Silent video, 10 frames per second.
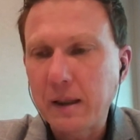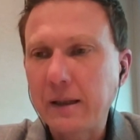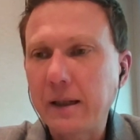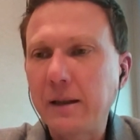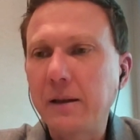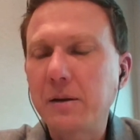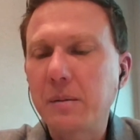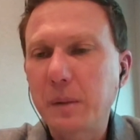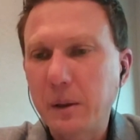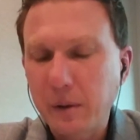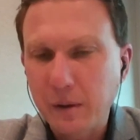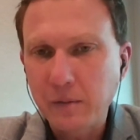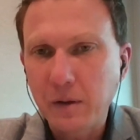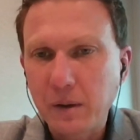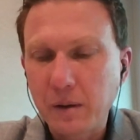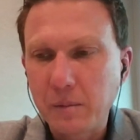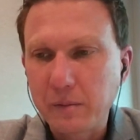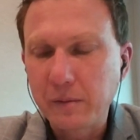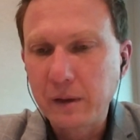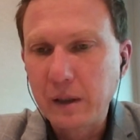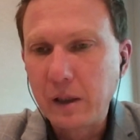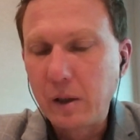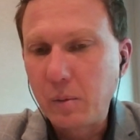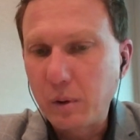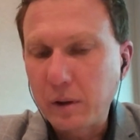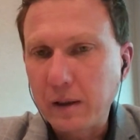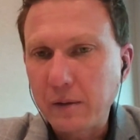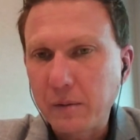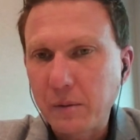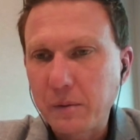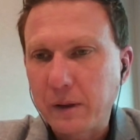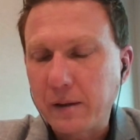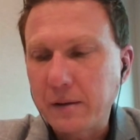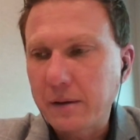And then there's a period of time of working through that.